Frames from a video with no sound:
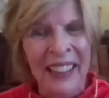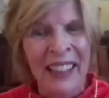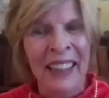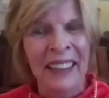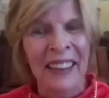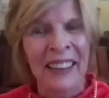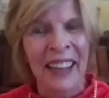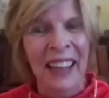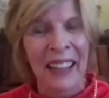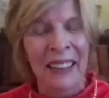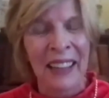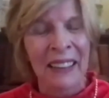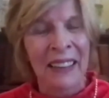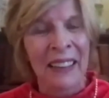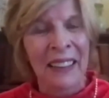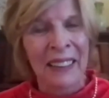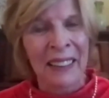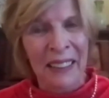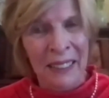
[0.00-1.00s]
that
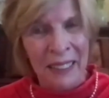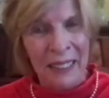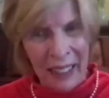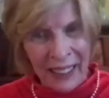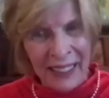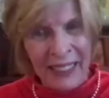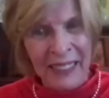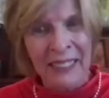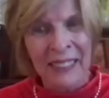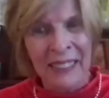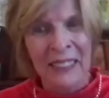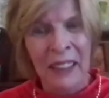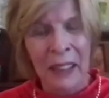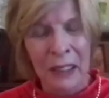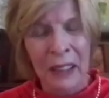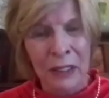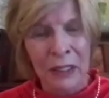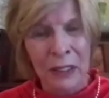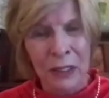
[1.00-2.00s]
the United
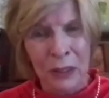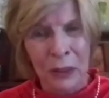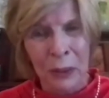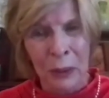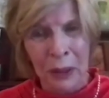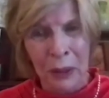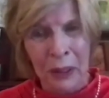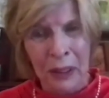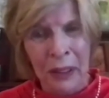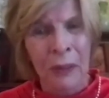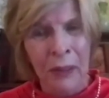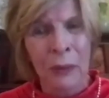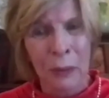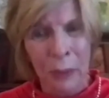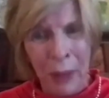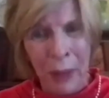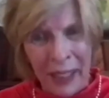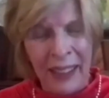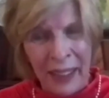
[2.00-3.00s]
States should
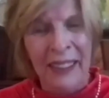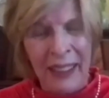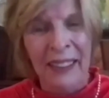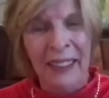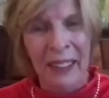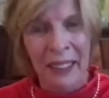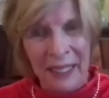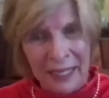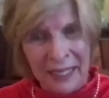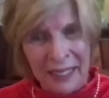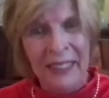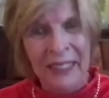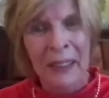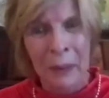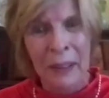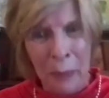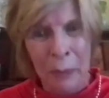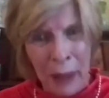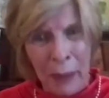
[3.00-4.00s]
recognize and
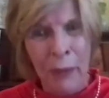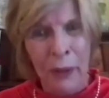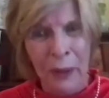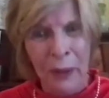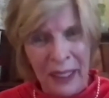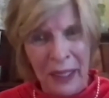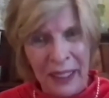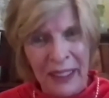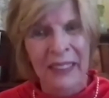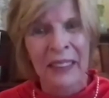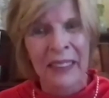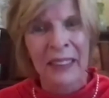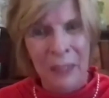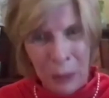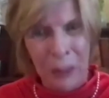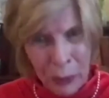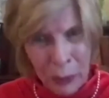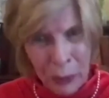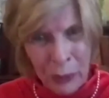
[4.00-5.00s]
commemorate the
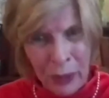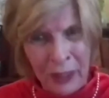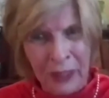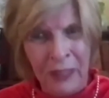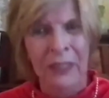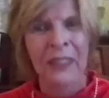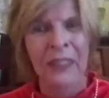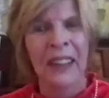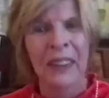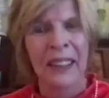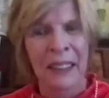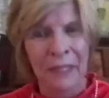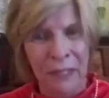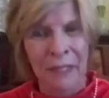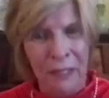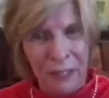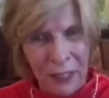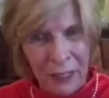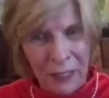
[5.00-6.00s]

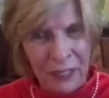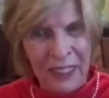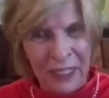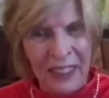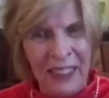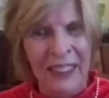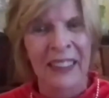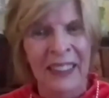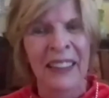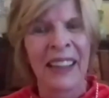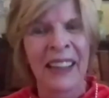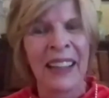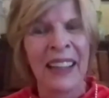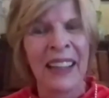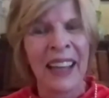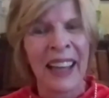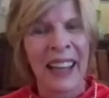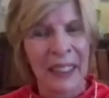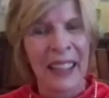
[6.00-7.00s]
250th
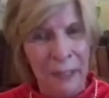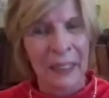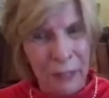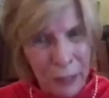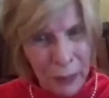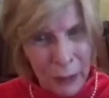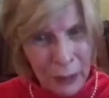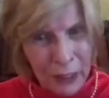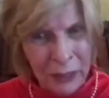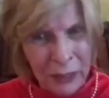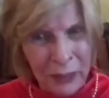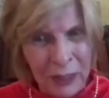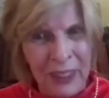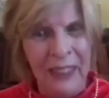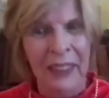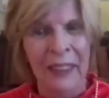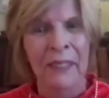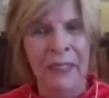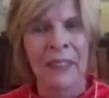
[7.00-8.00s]
anniversary
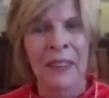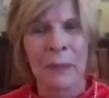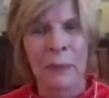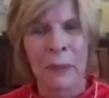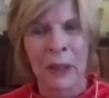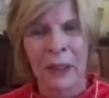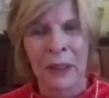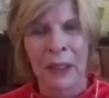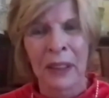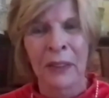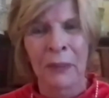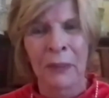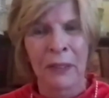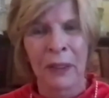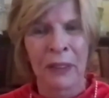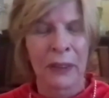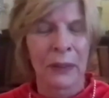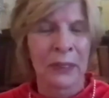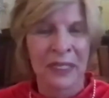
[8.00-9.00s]
of the American
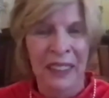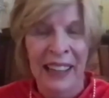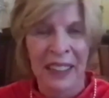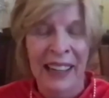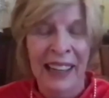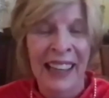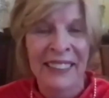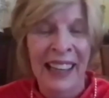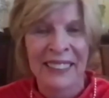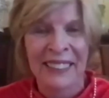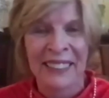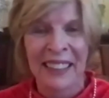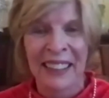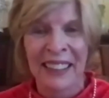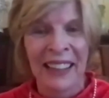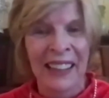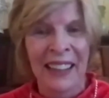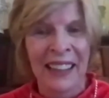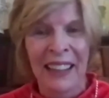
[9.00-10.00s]
Revolution. And I said,
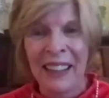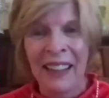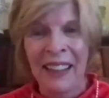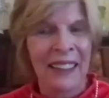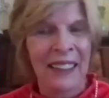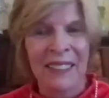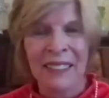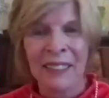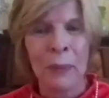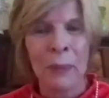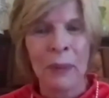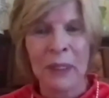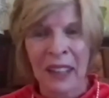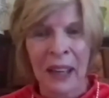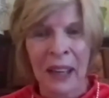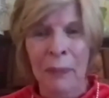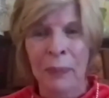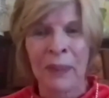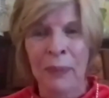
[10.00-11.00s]
so much
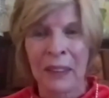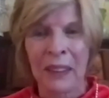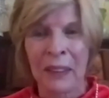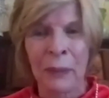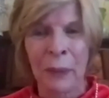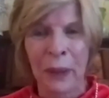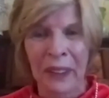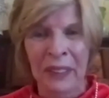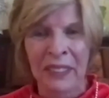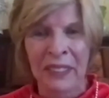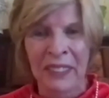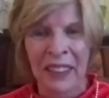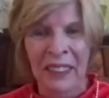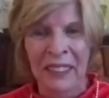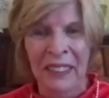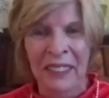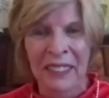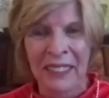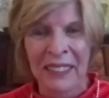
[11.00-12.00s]
happened in
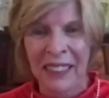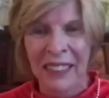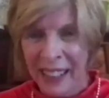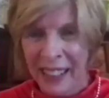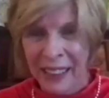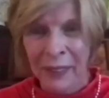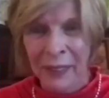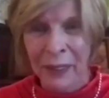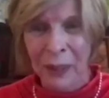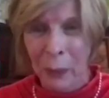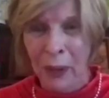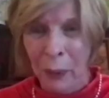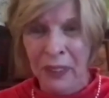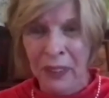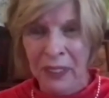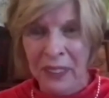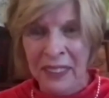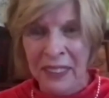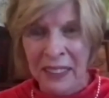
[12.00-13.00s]
Westchester. I don't know all the
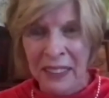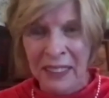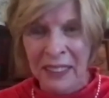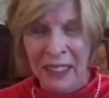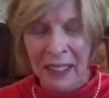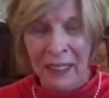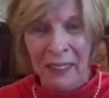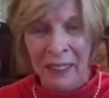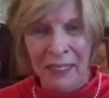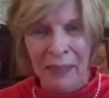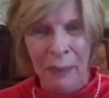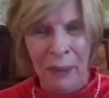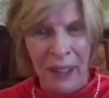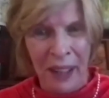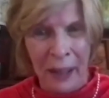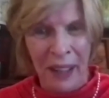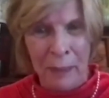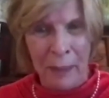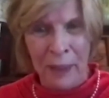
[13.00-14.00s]
details, but I
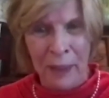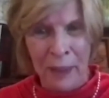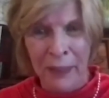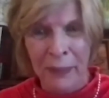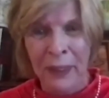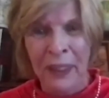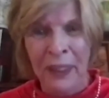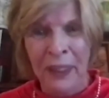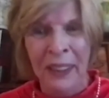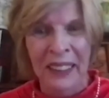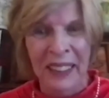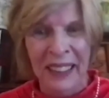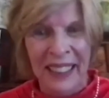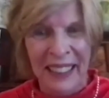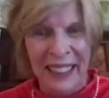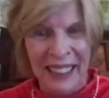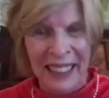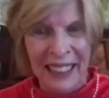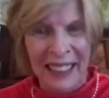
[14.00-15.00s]
bet we're going to get
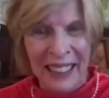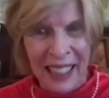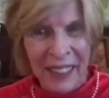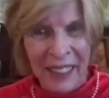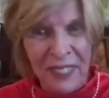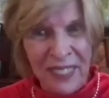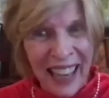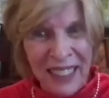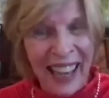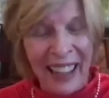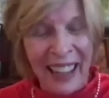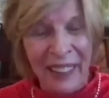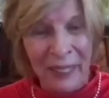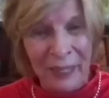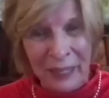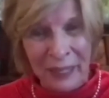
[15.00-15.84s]
left out